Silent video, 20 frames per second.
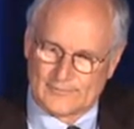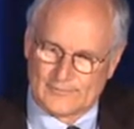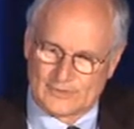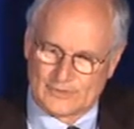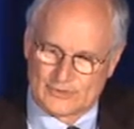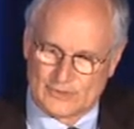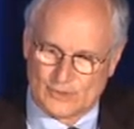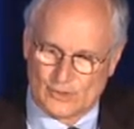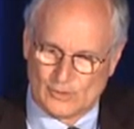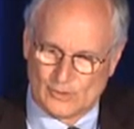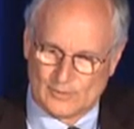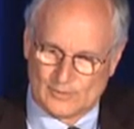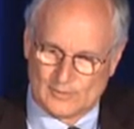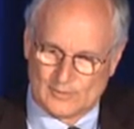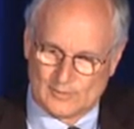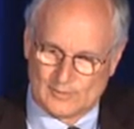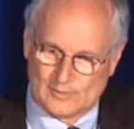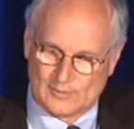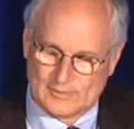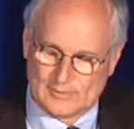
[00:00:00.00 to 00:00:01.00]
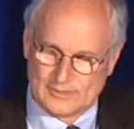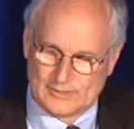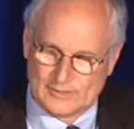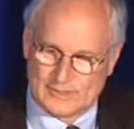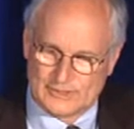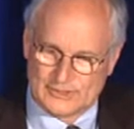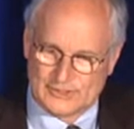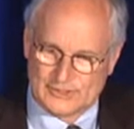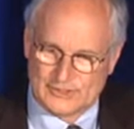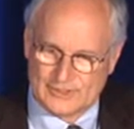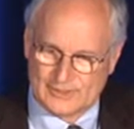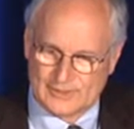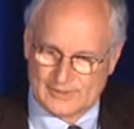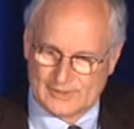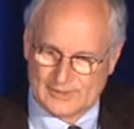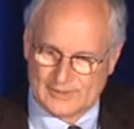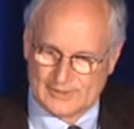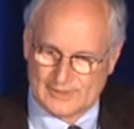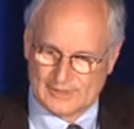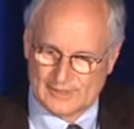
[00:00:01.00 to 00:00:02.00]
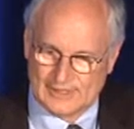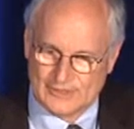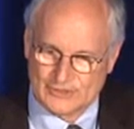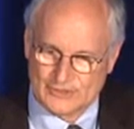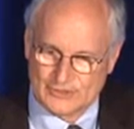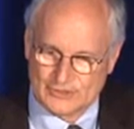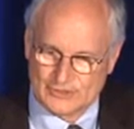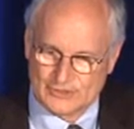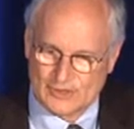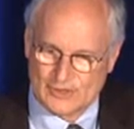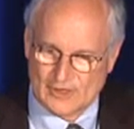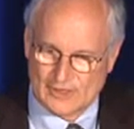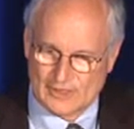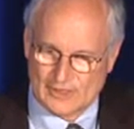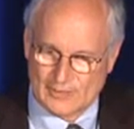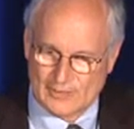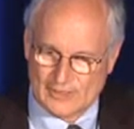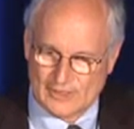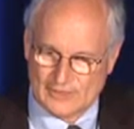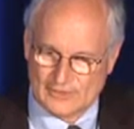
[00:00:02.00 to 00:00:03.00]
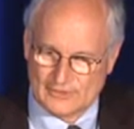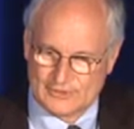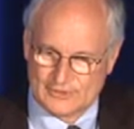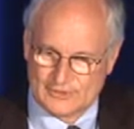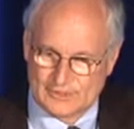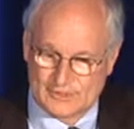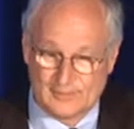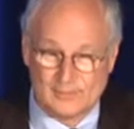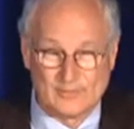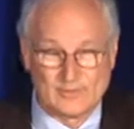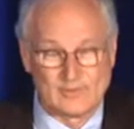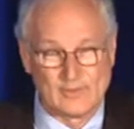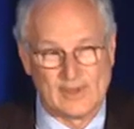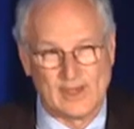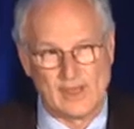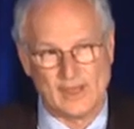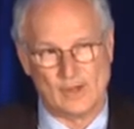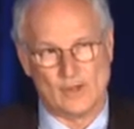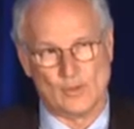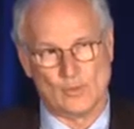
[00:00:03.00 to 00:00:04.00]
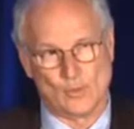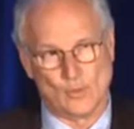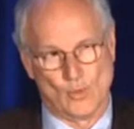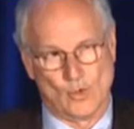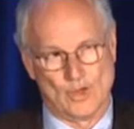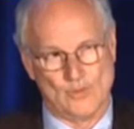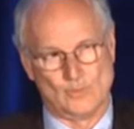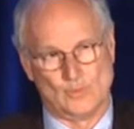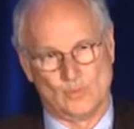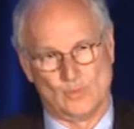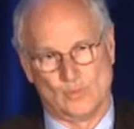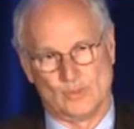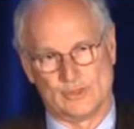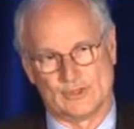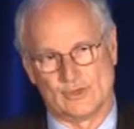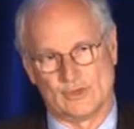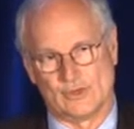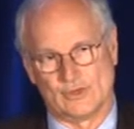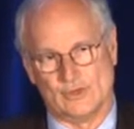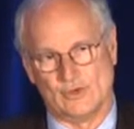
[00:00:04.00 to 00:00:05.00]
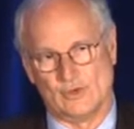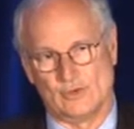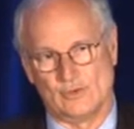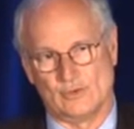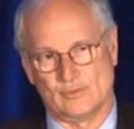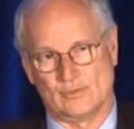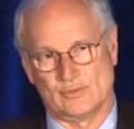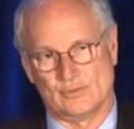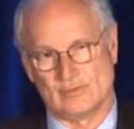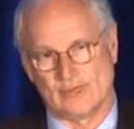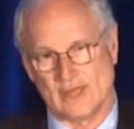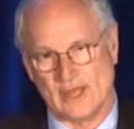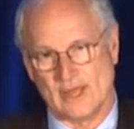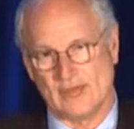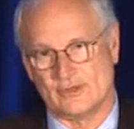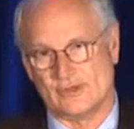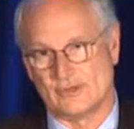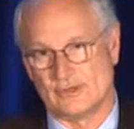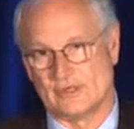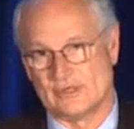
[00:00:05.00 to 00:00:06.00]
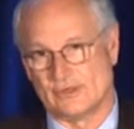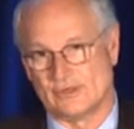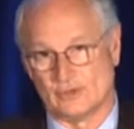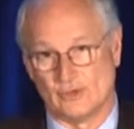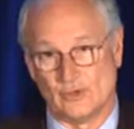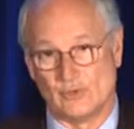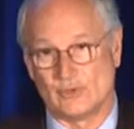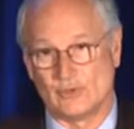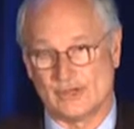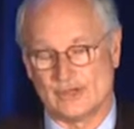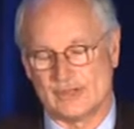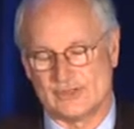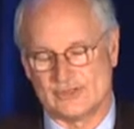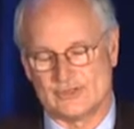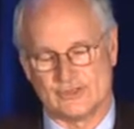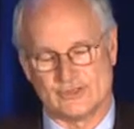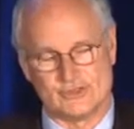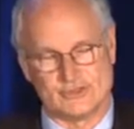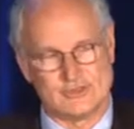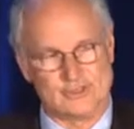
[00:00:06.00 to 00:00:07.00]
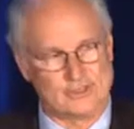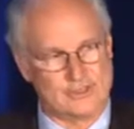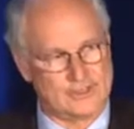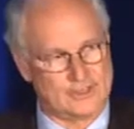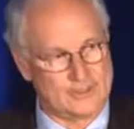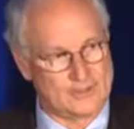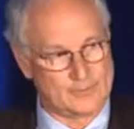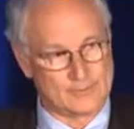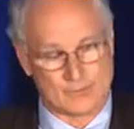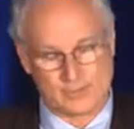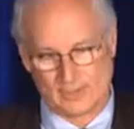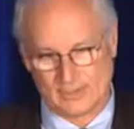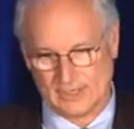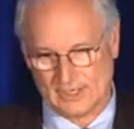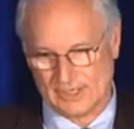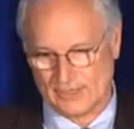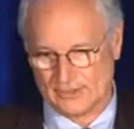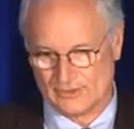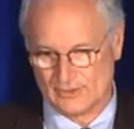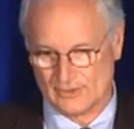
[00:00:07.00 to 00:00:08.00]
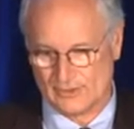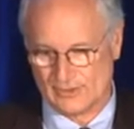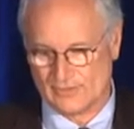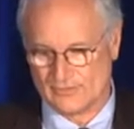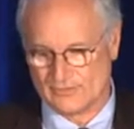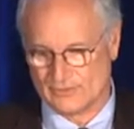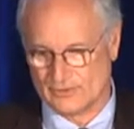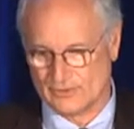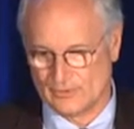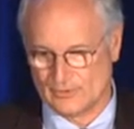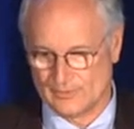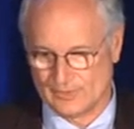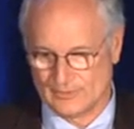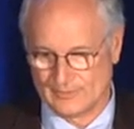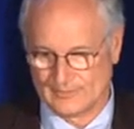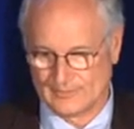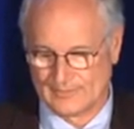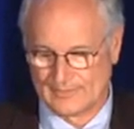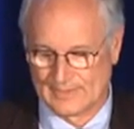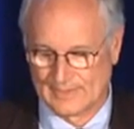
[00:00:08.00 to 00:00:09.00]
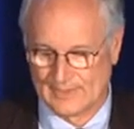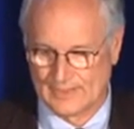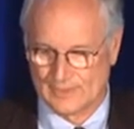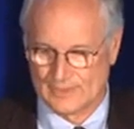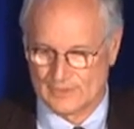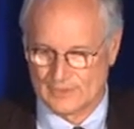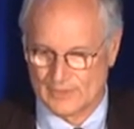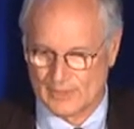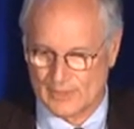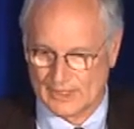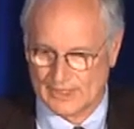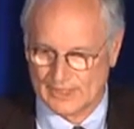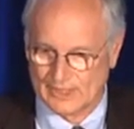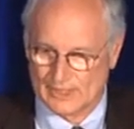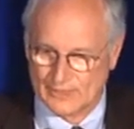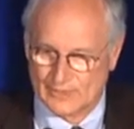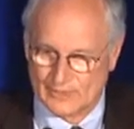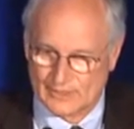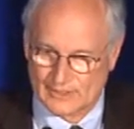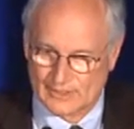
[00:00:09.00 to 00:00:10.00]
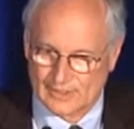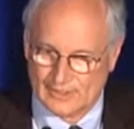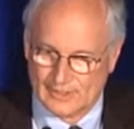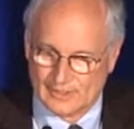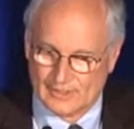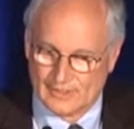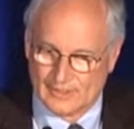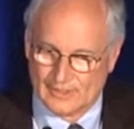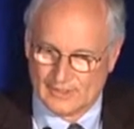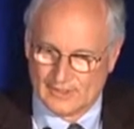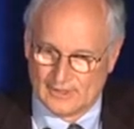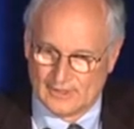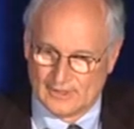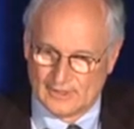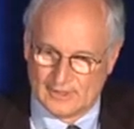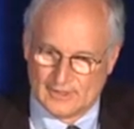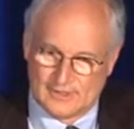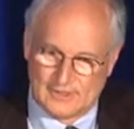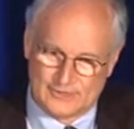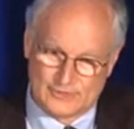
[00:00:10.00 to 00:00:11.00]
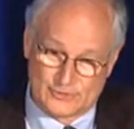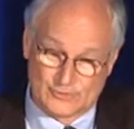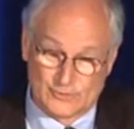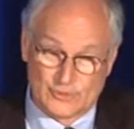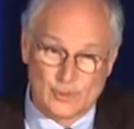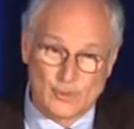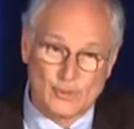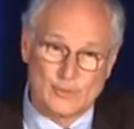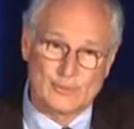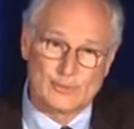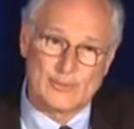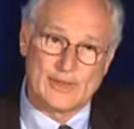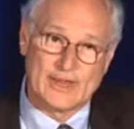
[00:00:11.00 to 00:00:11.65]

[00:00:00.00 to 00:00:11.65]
So let's just talk about how one would go to calculate your own cases, and then I'm going to hand it off to Mike Kendrick. So if you go to the